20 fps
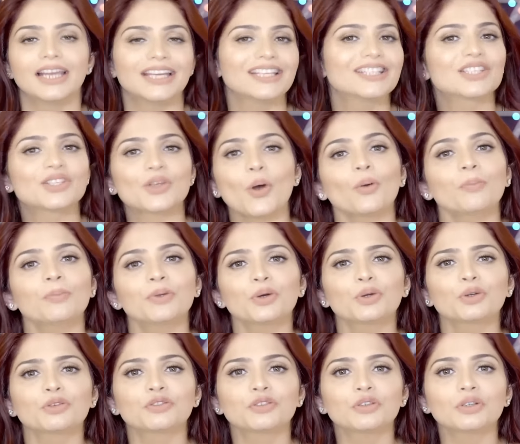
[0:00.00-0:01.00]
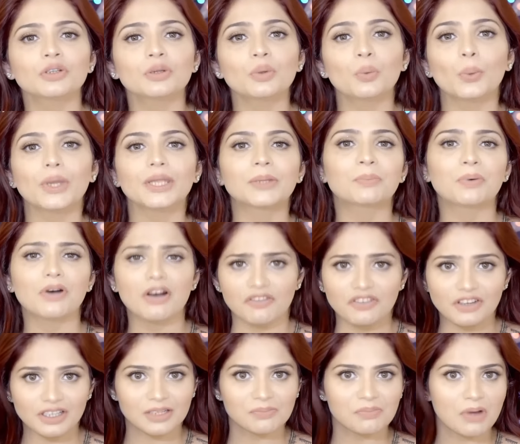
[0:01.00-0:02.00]
It's so beautiful with
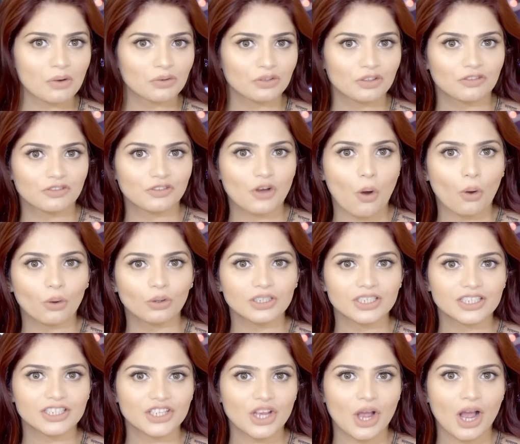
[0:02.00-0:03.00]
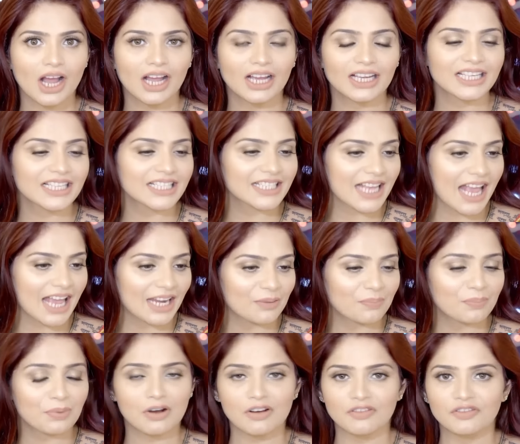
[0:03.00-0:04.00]
perfect amount of gold in your eyes and
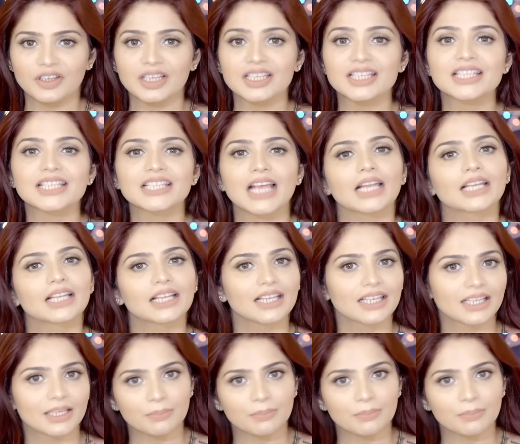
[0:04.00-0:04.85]
a perfect subtle